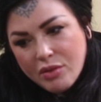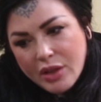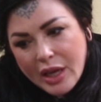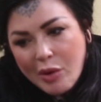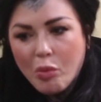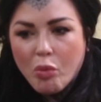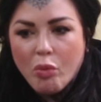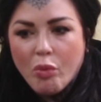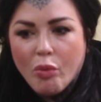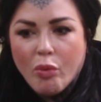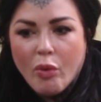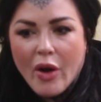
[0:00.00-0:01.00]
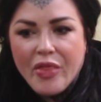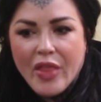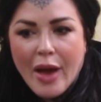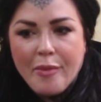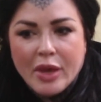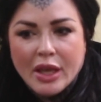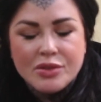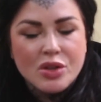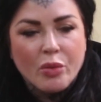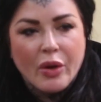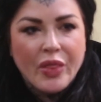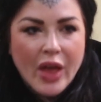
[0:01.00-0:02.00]
like what that means
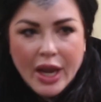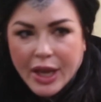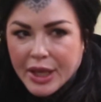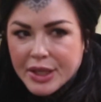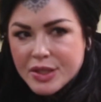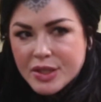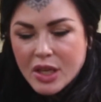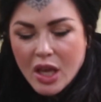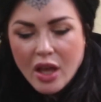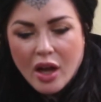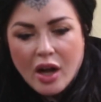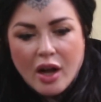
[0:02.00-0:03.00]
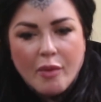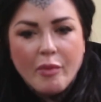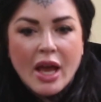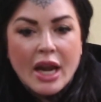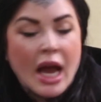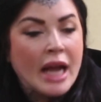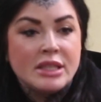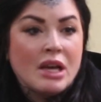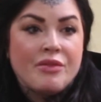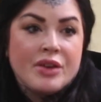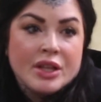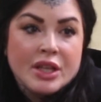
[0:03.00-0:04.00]
or what that is, and I
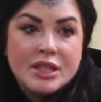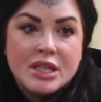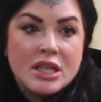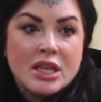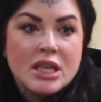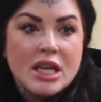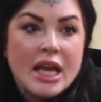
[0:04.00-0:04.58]
definitely didn't.